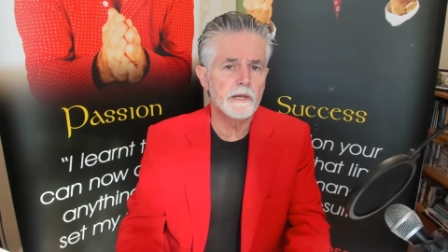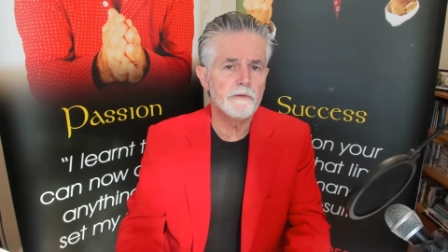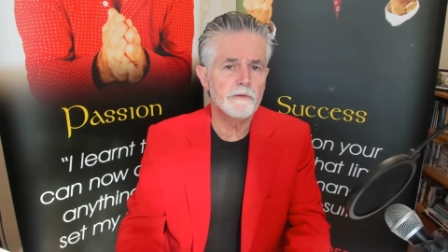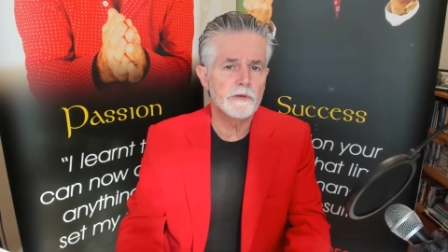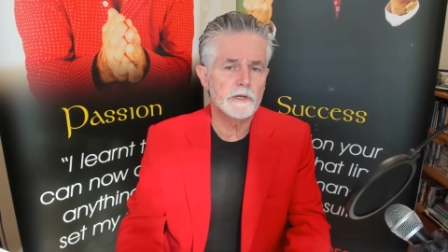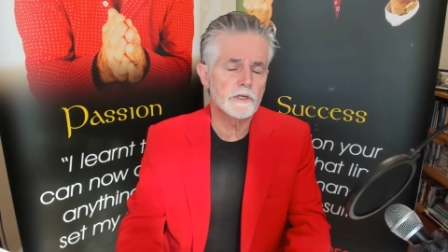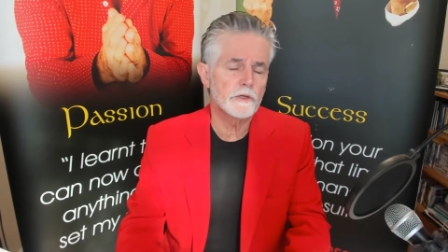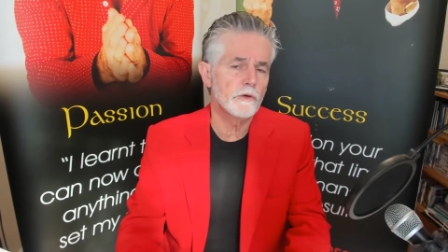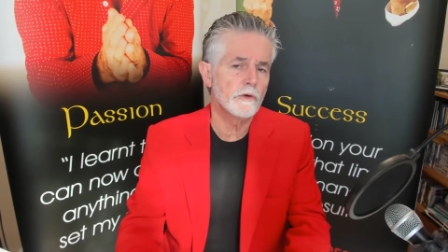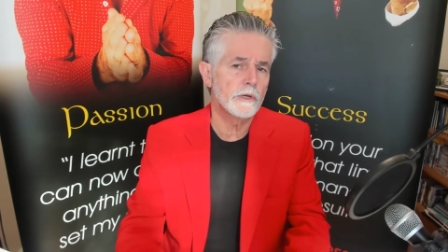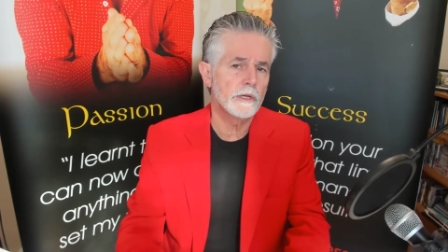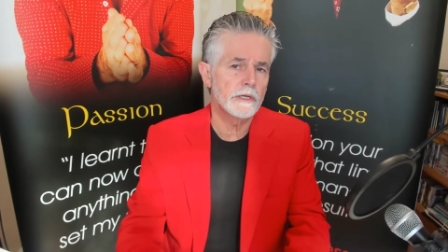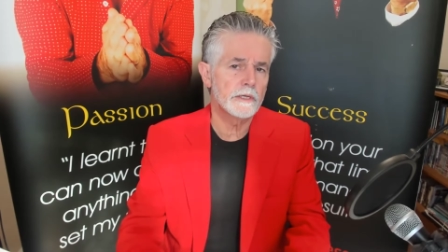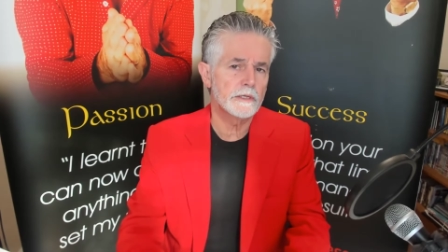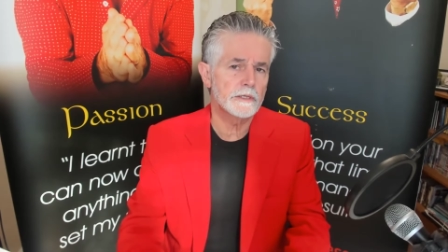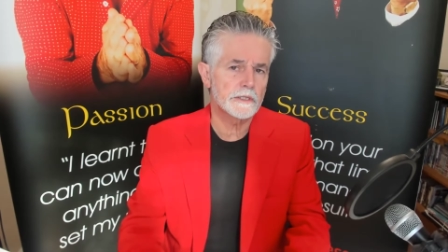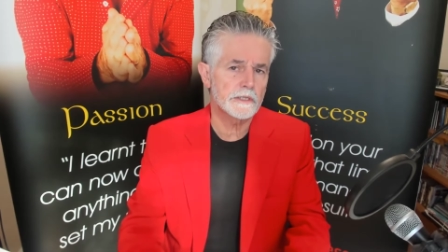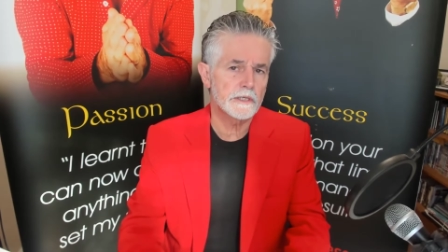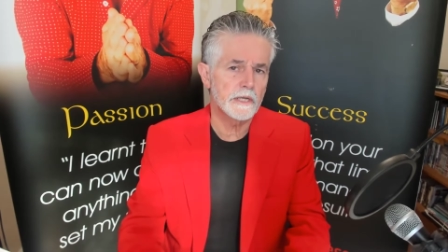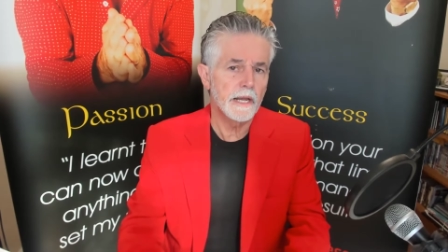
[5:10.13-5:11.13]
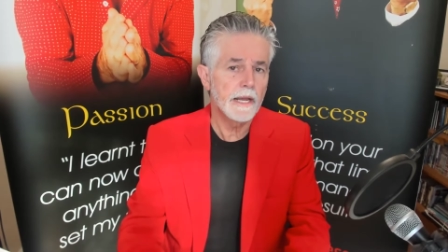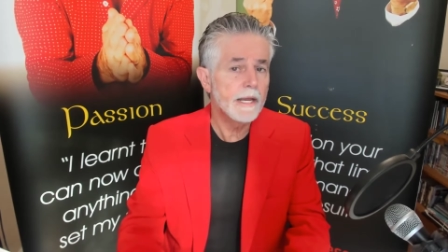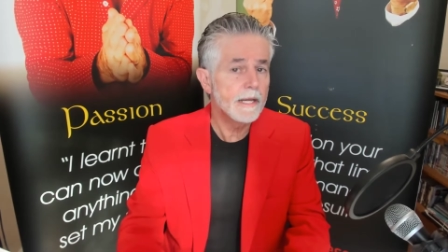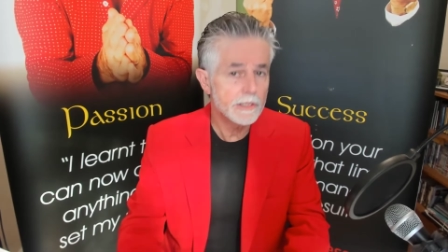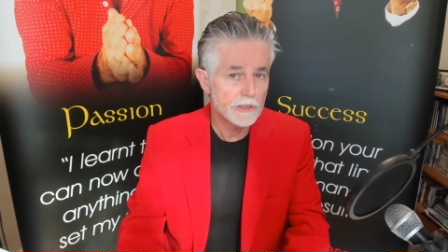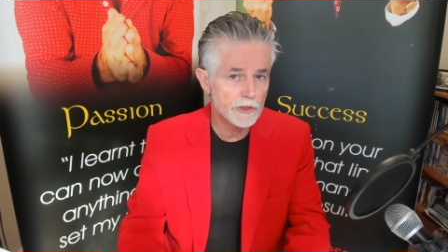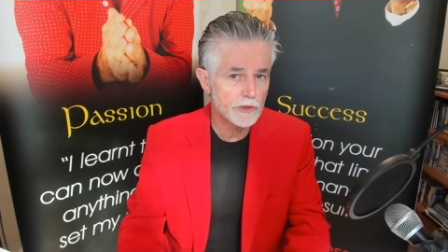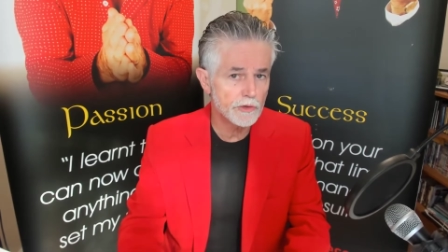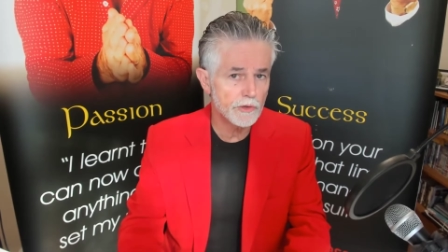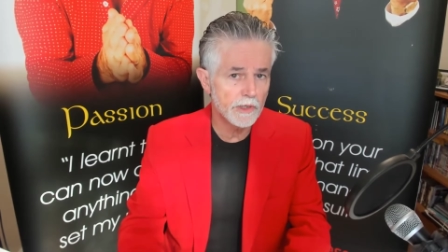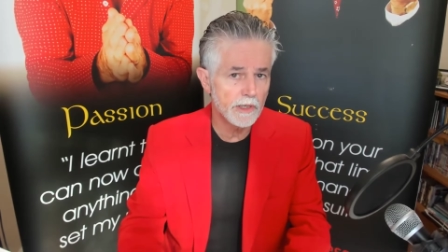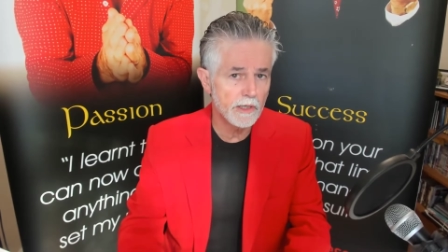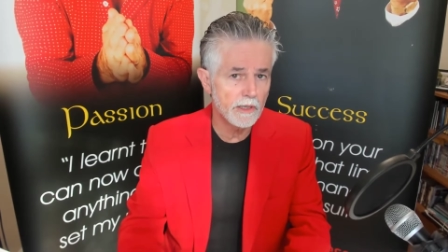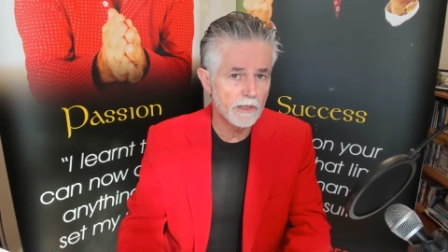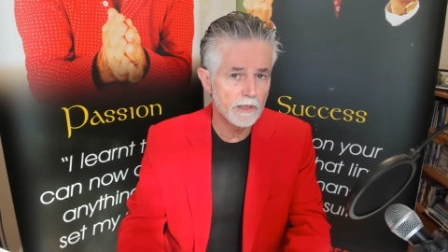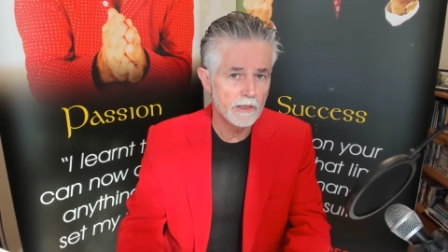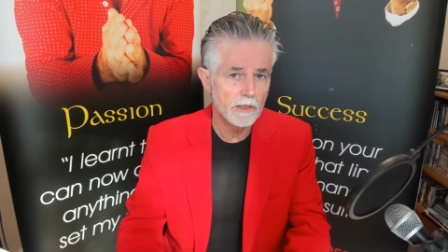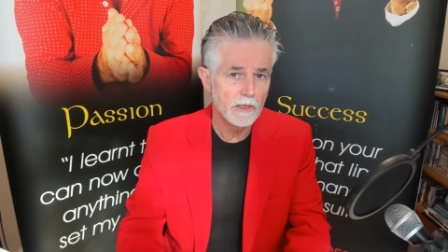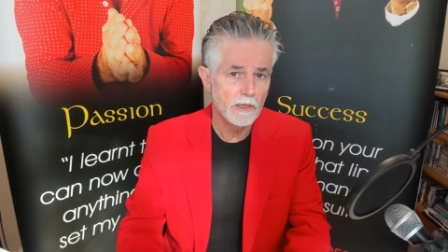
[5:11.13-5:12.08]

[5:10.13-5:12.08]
in Victoria's history,